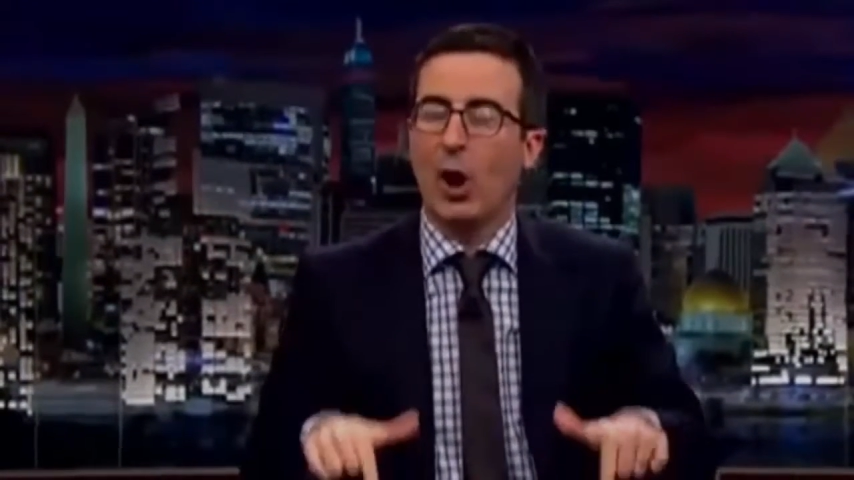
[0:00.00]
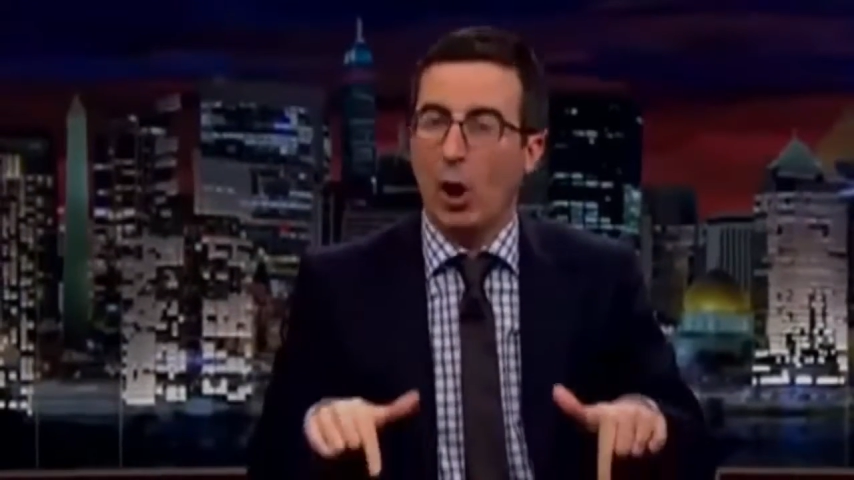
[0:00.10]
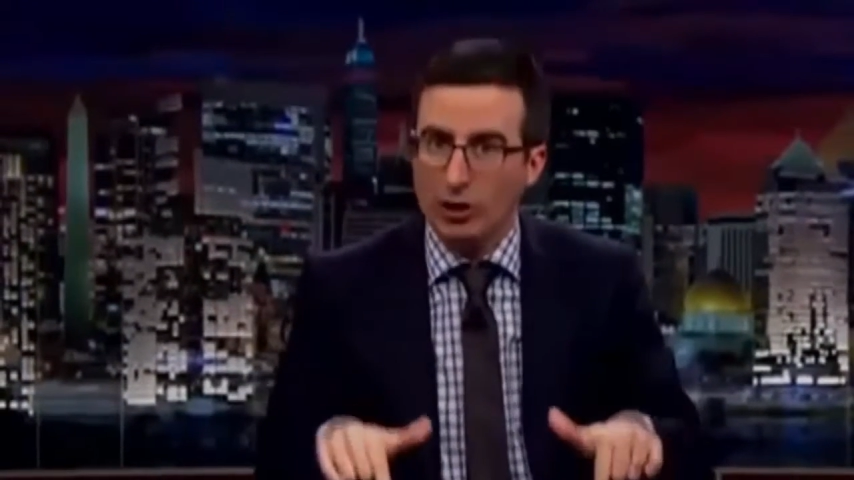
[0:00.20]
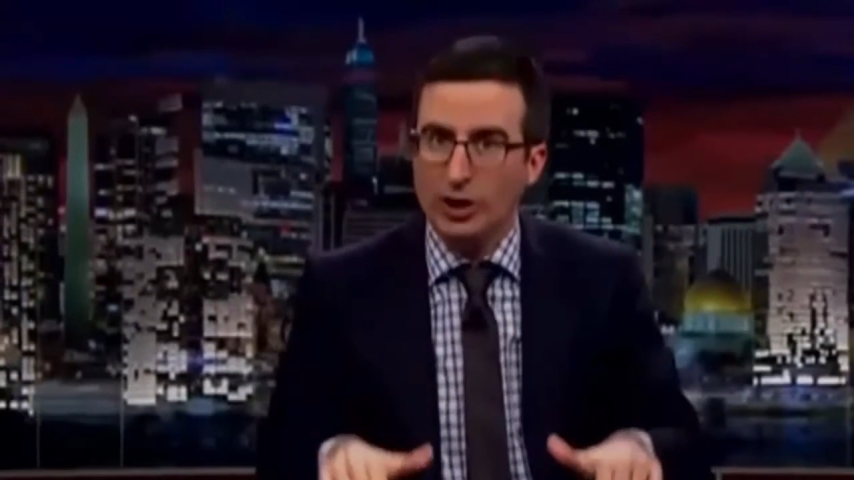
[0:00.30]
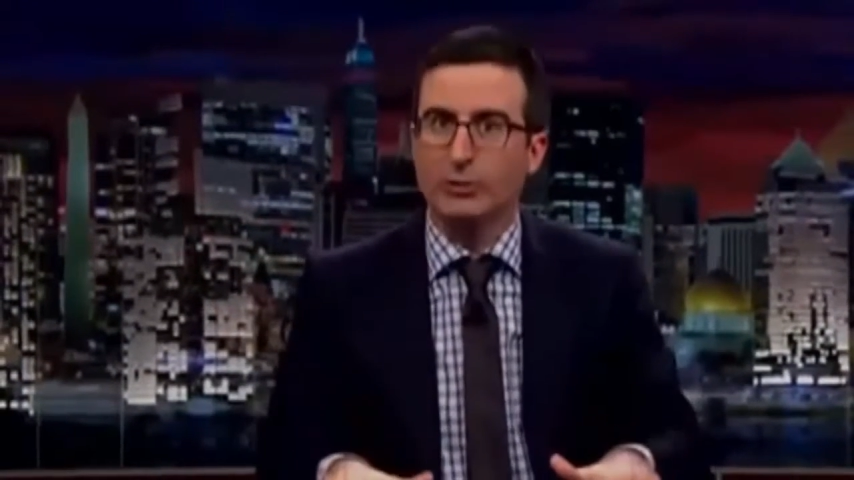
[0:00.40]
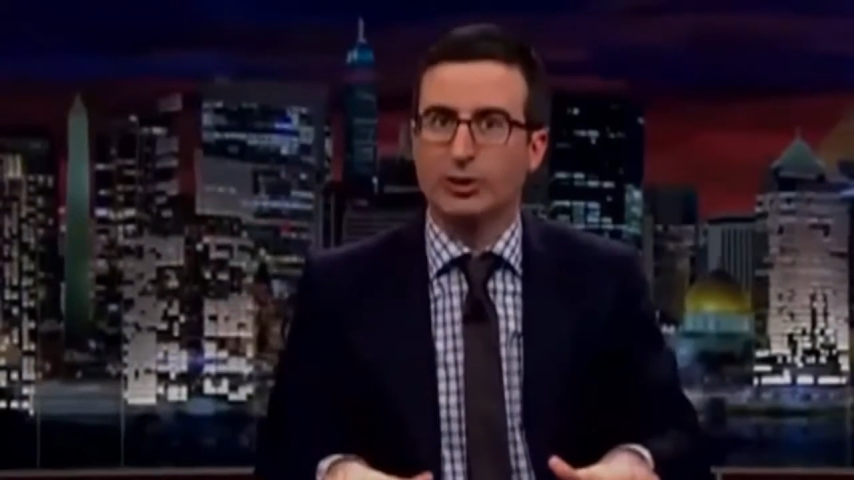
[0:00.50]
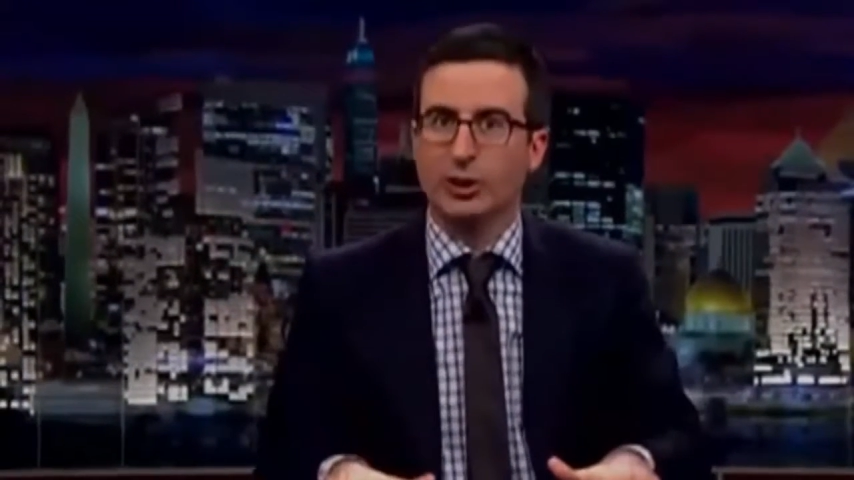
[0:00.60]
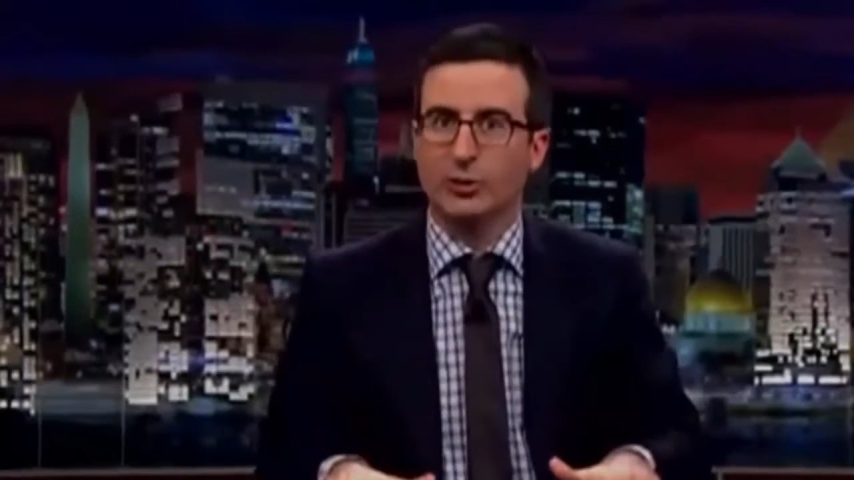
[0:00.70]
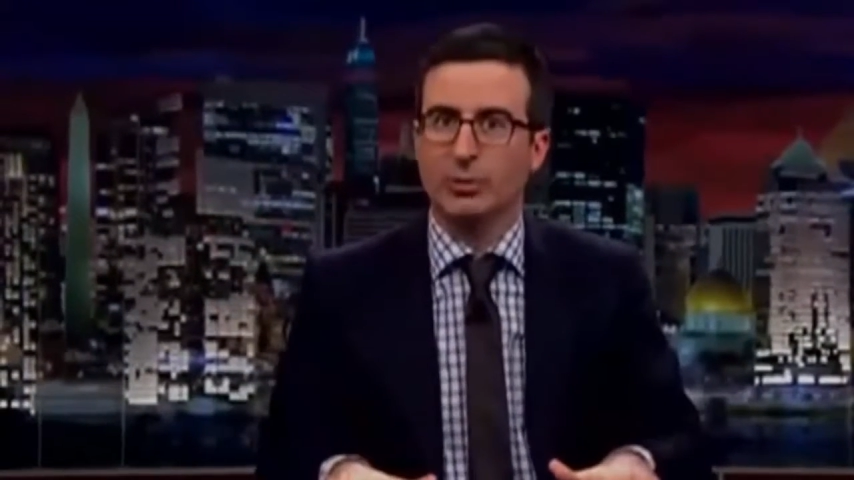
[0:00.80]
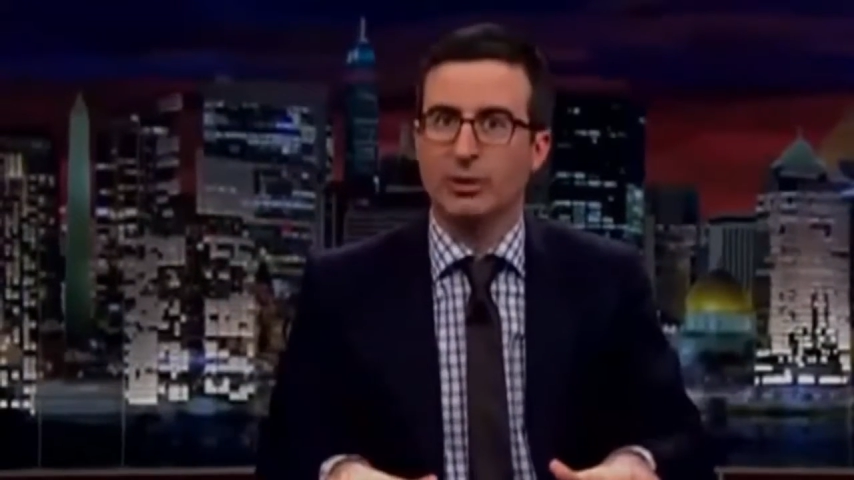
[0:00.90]
on
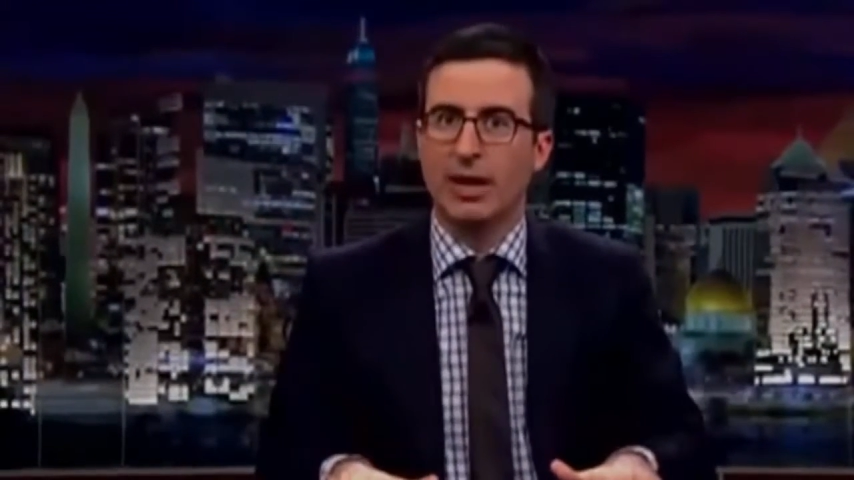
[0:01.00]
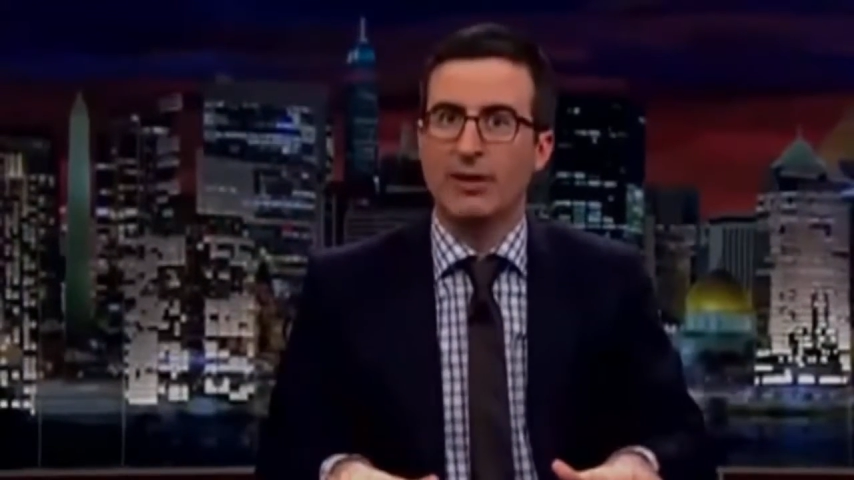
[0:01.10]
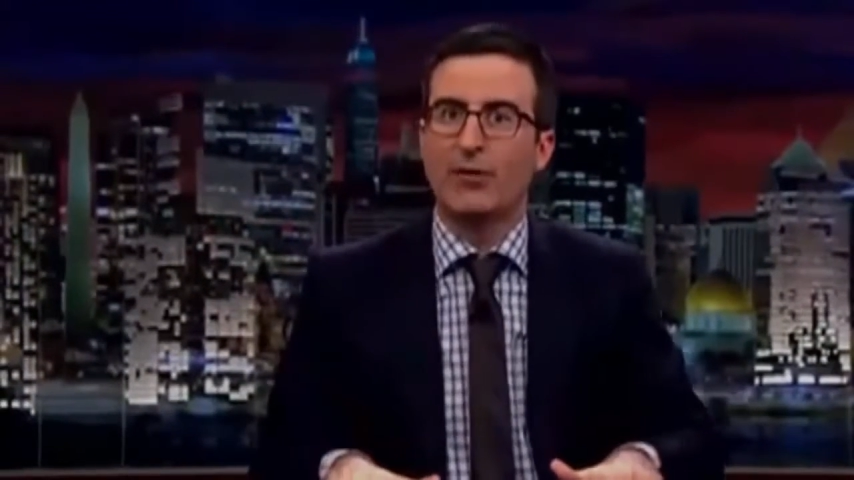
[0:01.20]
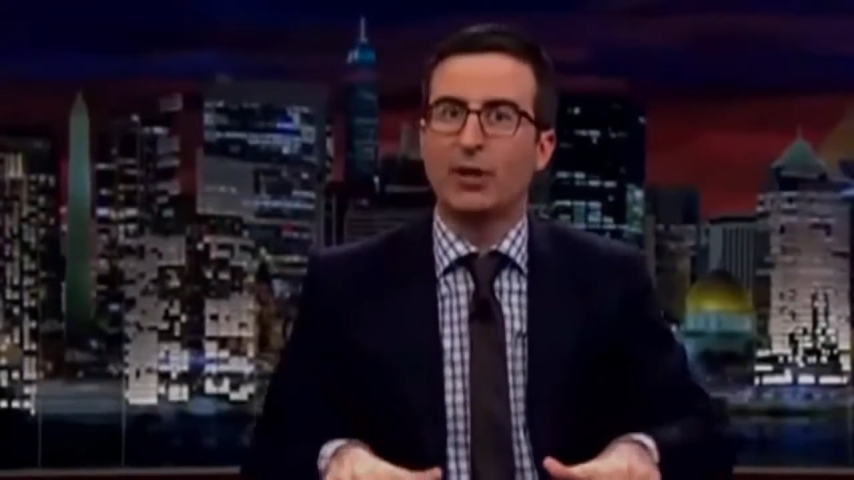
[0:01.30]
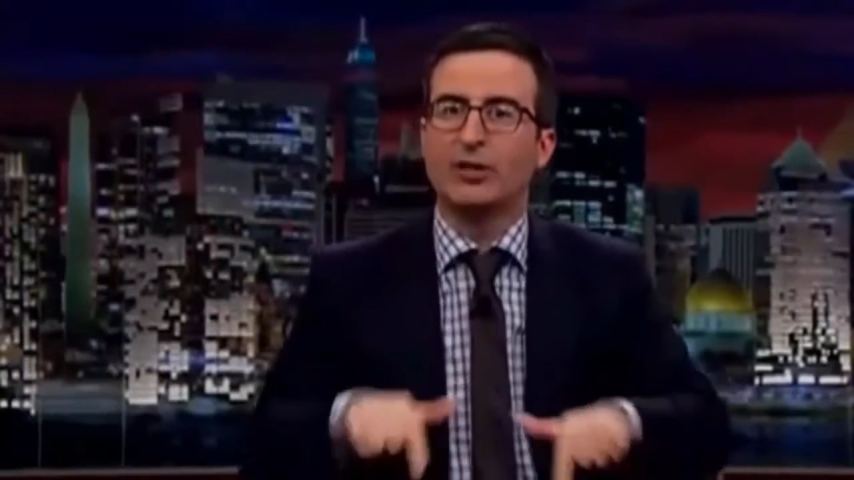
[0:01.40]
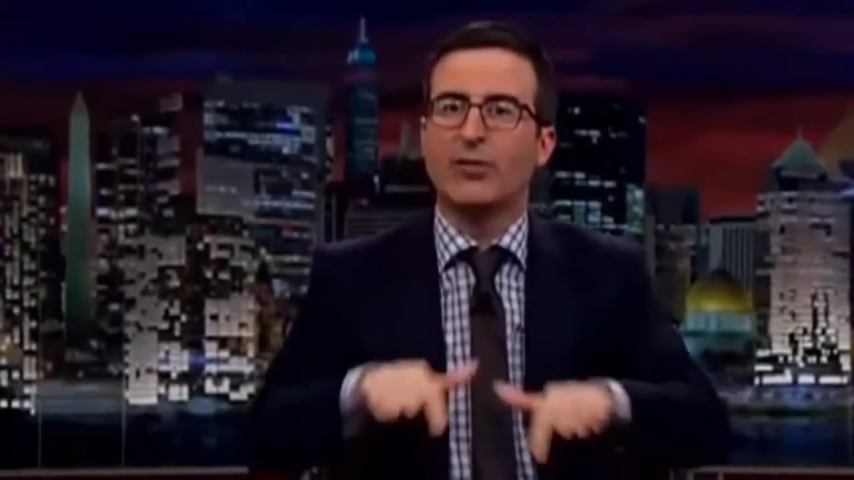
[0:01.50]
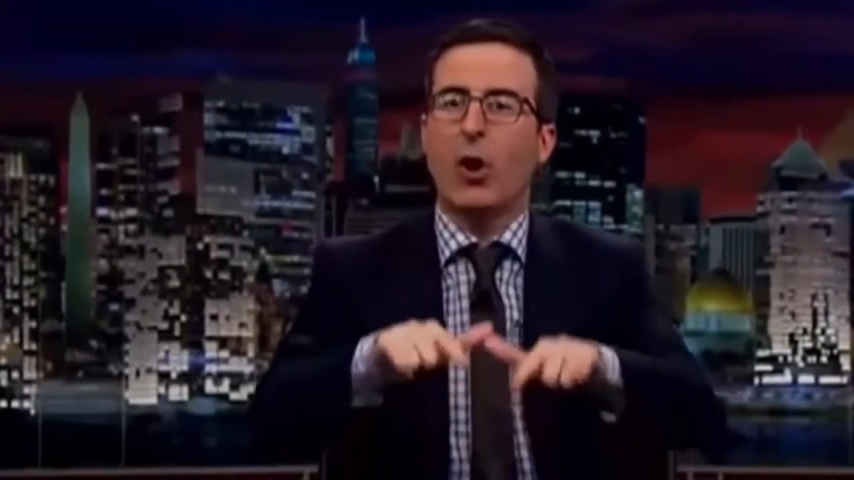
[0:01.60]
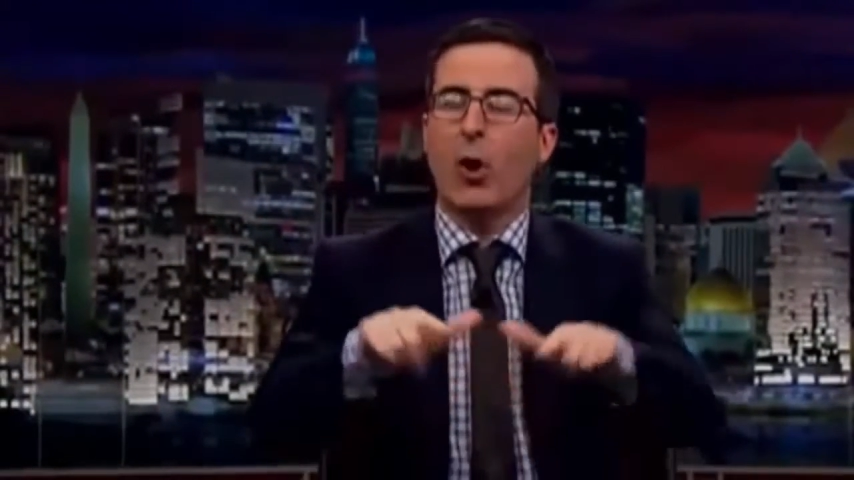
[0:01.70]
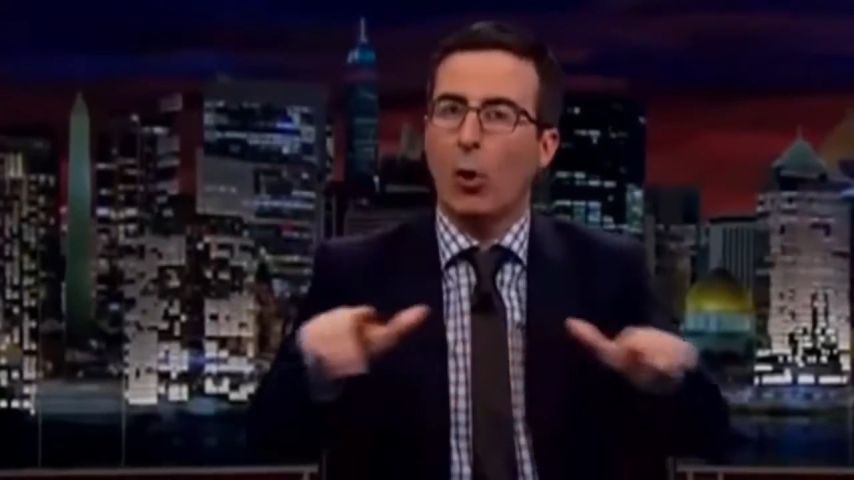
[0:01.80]
YouTube, in front of